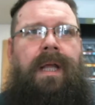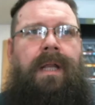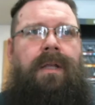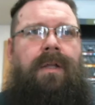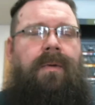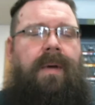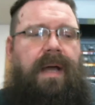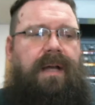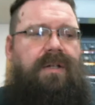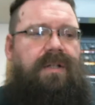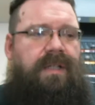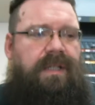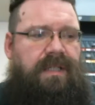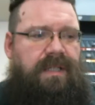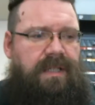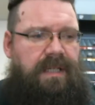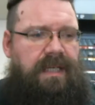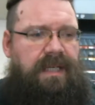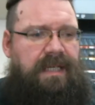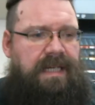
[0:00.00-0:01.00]
you actually
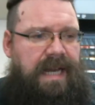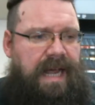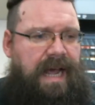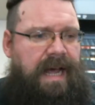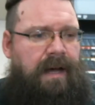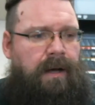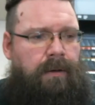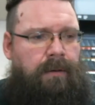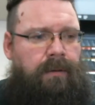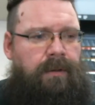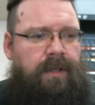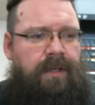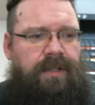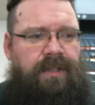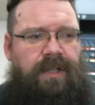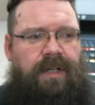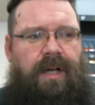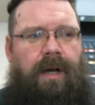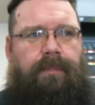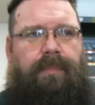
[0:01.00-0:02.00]
sit down, there's
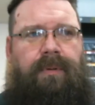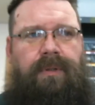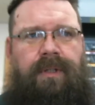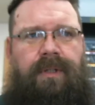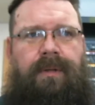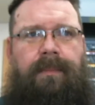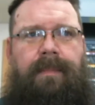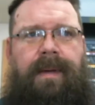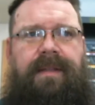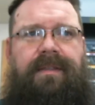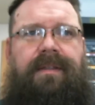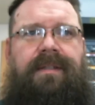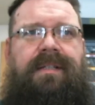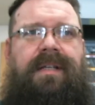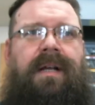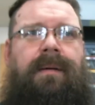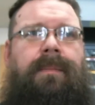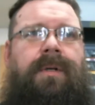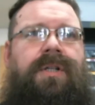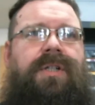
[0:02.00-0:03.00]
a couple little methods
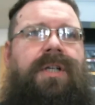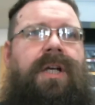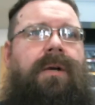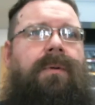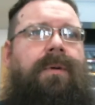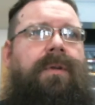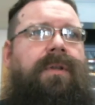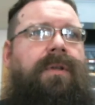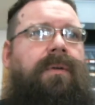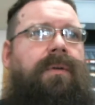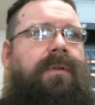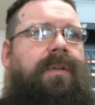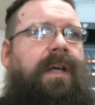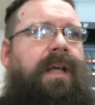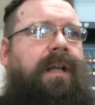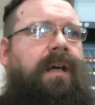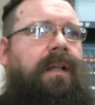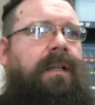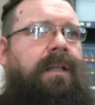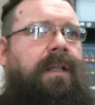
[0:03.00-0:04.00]
that I'm going to share with you
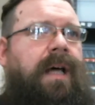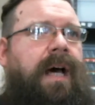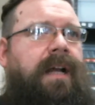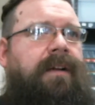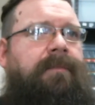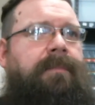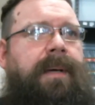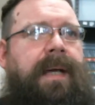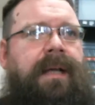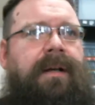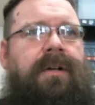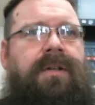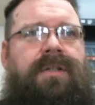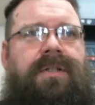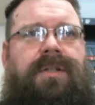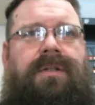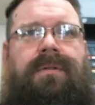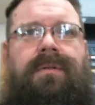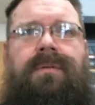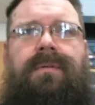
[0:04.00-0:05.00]
that a lot of painters
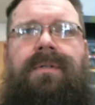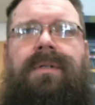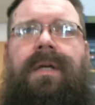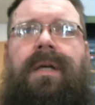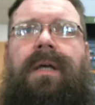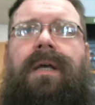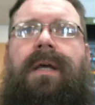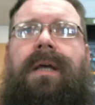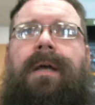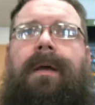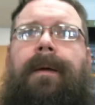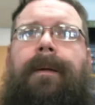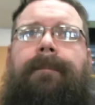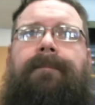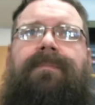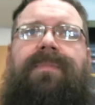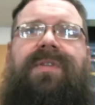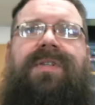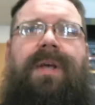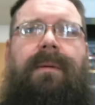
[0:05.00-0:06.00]
use.
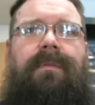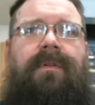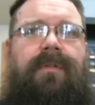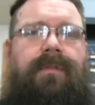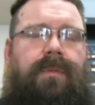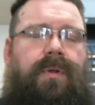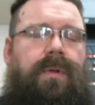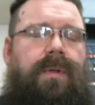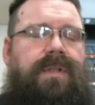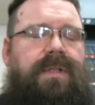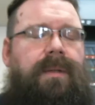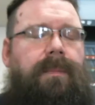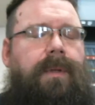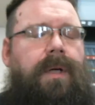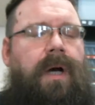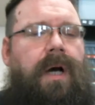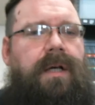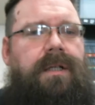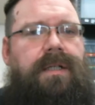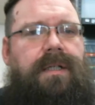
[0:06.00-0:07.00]
Some of them do it
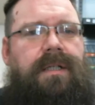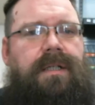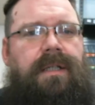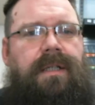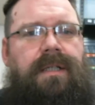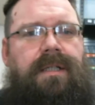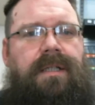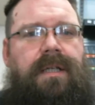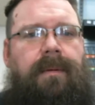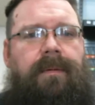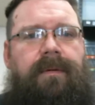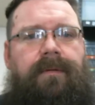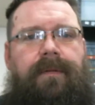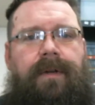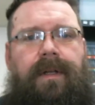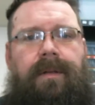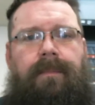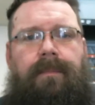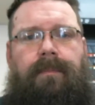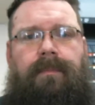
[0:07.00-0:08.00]
subconsciously, some of
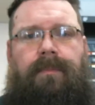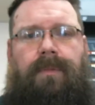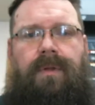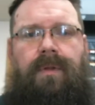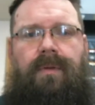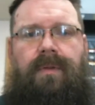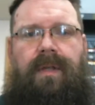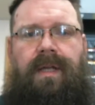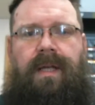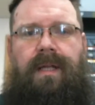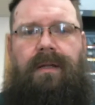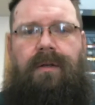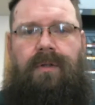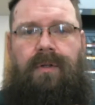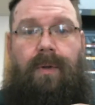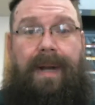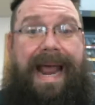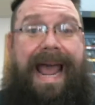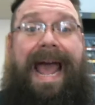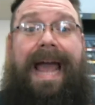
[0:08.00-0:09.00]
it
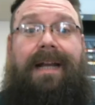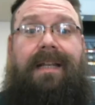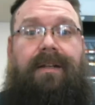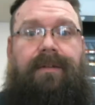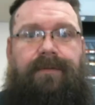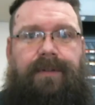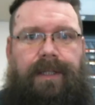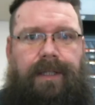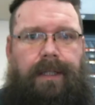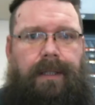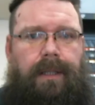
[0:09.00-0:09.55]
do it actively.